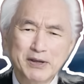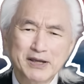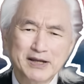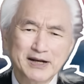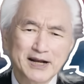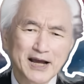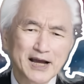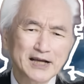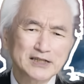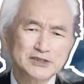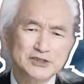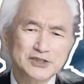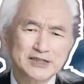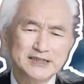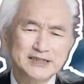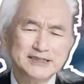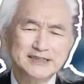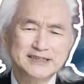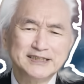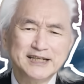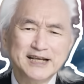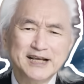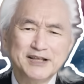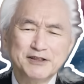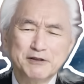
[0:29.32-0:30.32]
we can actually
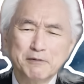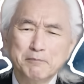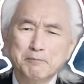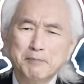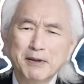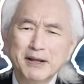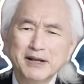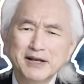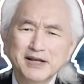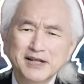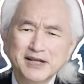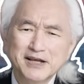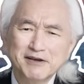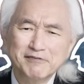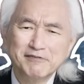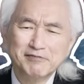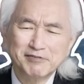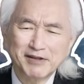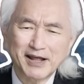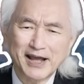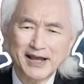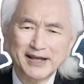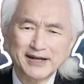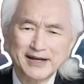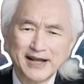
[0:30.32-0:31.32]
see the bending of
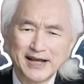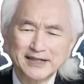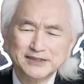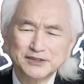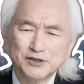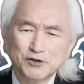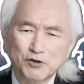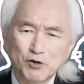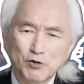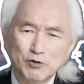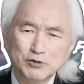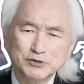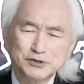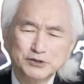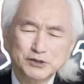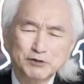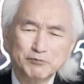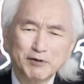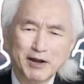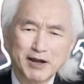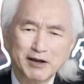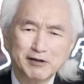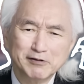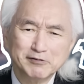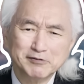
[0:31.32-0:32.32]
light as it goes
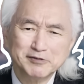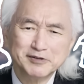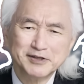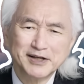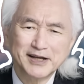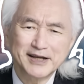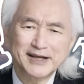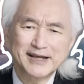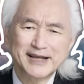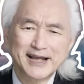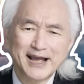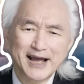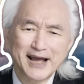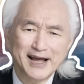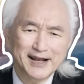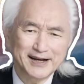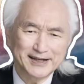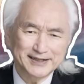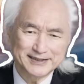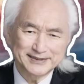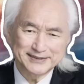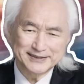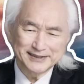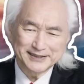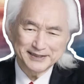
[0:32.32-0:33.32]
around a
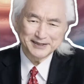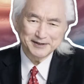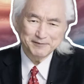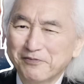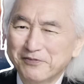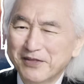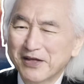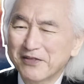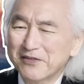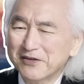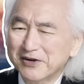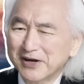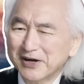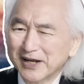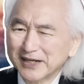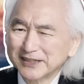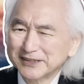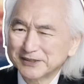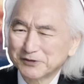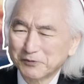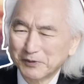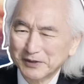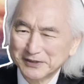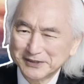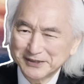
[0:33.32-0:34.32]
galaxy. Then the
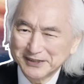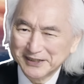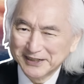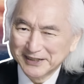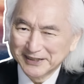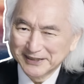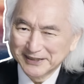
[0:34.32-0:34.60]
next question